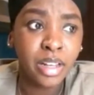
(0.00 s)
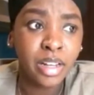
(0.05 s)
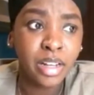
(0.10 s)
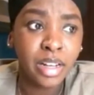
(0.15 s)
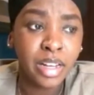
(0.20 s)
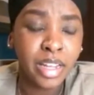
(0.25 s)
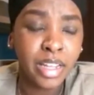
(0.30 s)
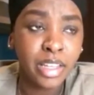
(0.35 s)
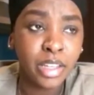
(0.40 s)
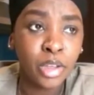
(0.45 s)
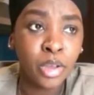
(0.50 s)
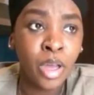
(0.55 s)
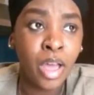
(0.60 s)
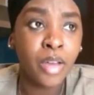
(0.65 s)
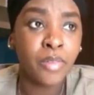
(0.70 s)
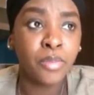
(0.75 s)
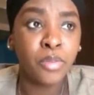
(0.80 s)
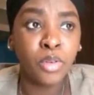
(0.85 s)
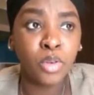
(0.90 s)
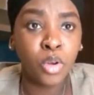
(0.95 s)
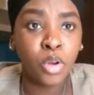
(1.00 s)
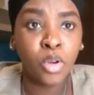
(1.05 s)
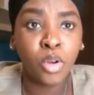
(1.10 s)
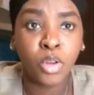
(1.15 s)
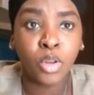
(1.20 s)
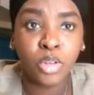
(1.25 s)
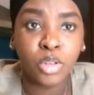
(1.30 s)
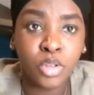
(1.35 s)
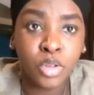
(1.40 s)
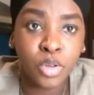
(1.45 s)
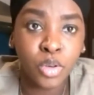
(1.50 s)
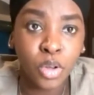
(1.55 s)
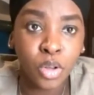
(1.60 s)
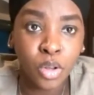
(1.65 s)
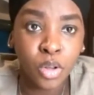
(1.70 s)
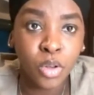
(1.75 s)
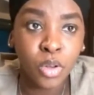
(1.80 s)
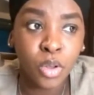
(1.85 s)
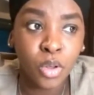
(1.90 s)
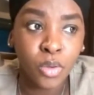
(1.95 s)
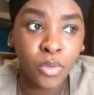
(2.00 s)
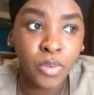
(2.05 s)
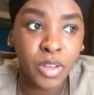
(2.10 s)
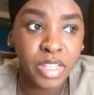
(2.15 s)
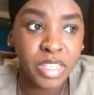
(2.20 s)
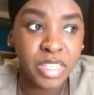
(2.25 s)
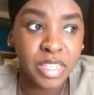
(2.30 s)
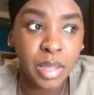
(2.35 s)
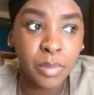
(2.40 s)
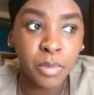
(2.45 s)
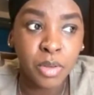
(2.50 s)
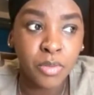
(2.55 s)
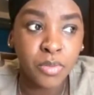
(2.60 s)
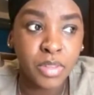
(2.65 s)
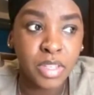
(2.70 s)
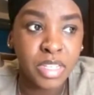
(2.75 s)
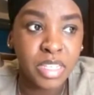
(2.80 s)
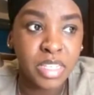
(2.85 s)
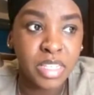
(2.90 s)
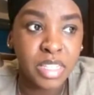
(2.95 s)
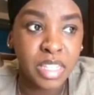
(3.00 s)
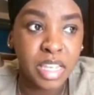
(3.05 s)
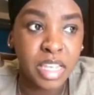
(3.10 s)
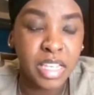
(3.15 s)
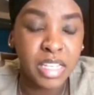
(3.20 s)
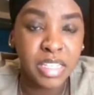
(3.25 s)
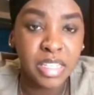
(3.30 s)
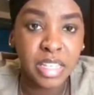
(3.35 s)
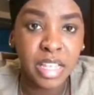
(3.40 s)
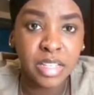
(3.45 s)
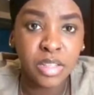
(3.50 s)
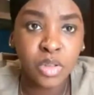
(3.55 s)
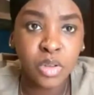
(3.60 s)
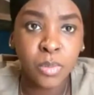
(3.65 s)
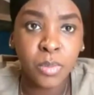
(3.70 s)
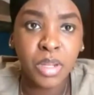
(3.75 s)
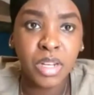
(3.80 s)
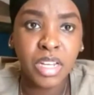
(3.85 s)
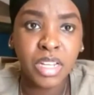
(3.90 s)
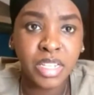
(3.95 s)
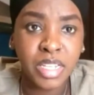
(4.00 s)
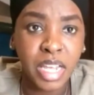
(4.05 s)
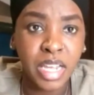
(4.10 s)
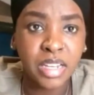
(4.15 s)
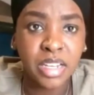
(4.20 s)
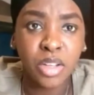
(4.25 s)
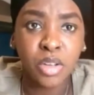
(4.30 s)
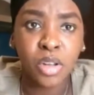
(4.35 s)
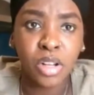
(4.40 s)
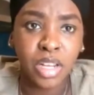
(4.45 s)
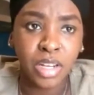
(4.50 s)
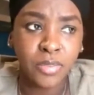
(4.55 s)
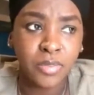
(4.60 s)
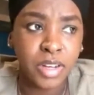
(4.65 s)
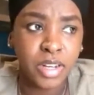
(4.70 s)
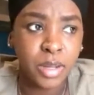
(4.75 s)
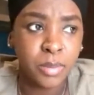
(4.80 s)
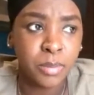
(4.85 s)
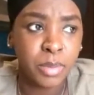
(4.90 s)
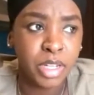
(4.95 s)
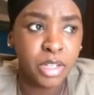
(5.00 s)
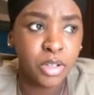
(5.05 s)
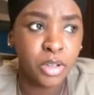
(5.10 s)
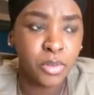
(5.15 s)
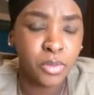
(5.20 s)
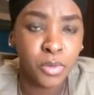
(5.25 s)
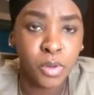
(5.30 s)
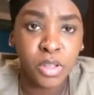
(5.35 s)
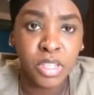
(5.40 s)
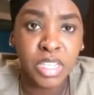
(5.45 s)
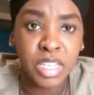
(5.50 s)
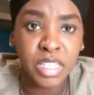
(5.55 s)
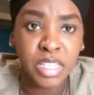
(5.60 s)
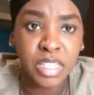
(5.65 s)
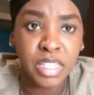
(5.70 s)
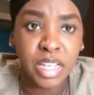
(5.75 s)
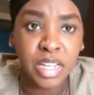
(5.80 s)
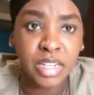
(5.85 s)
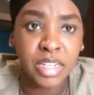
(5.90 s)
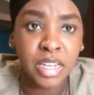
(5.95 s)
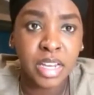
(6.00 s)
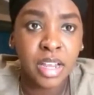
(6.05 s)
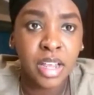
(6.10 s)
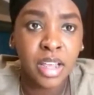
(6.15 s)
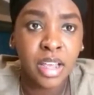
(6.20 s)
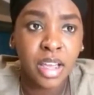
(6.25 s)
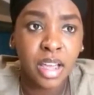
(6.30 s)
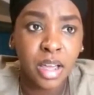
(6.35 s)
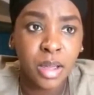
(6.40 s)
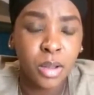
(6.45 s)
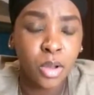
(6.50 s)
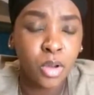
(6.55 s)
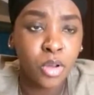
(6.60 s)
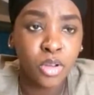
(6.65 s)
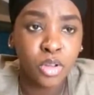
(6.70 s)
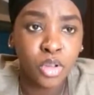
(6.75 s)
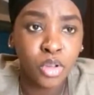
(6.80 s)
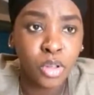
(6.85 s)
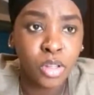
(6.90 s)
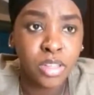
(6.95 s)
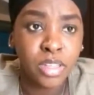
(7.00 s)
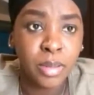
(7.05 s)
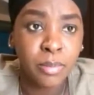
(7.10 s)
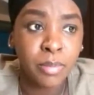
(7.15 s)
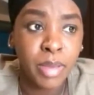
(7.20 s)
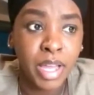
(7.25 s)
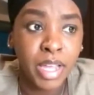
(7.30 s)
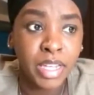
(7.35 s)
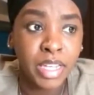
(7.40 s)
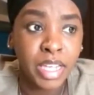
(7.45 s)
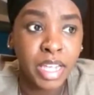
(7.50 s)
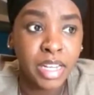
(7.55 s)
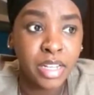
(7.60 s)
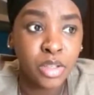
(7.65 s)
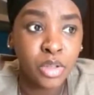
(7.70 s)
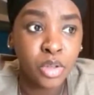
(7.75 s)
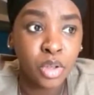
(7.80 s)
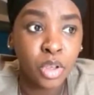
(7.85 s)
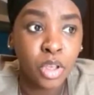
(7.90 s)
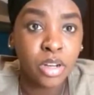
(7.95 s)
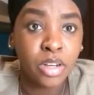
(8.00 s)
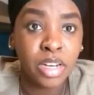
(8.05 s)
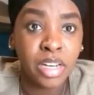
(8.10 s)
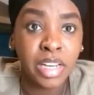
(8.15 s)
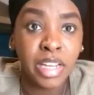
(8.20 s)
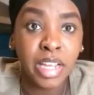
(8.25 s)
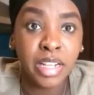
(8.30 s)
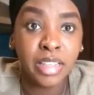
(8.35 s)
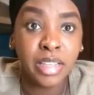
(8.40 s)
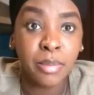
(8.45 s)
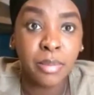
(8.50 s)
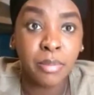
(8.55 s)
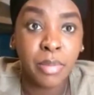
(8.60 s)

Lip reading: like, you have no control over some of these things. There are so many technical and fundamental forces that control the market. So you're really at the